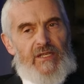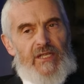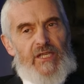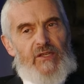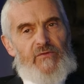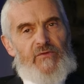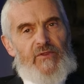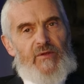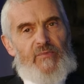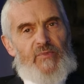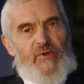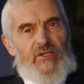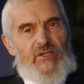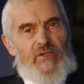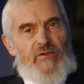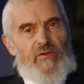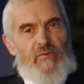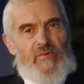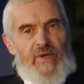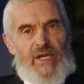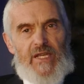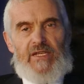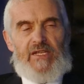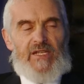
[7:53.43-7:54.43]
Even a person
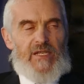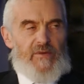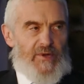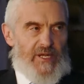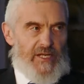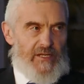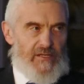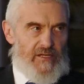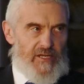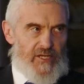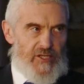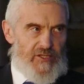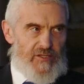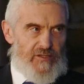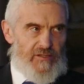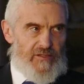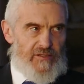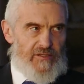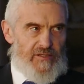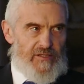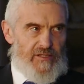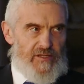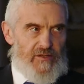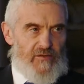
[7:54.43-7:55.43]
who may need
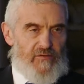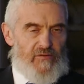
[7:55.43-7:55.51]
medication,